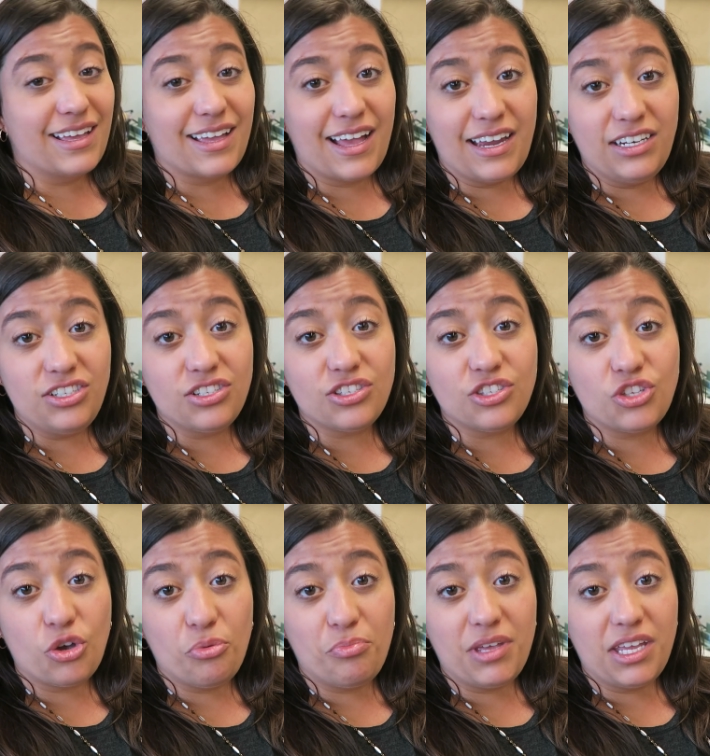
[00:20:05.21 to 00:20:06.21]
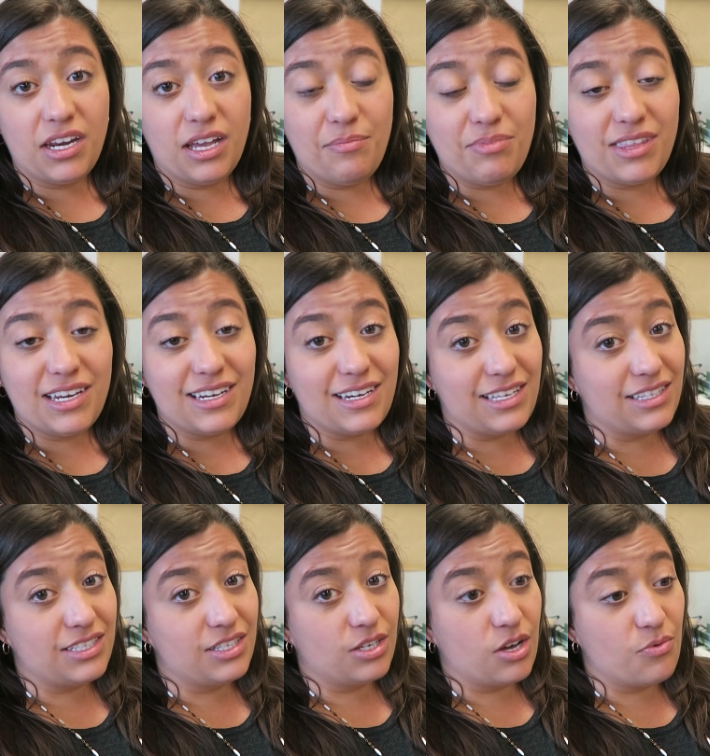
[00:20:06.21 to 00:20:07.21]
kind of just so beat up that it
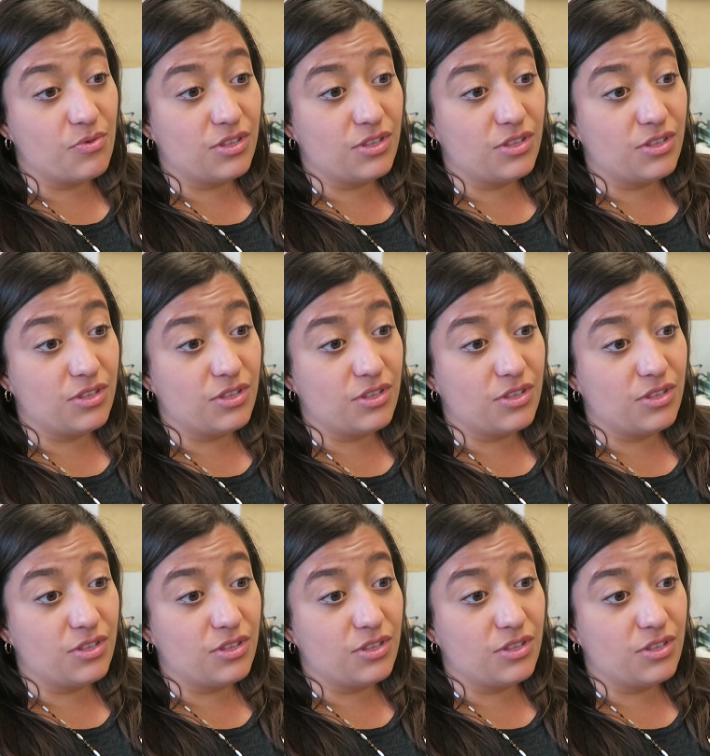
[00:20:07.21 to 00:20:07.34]
needs to go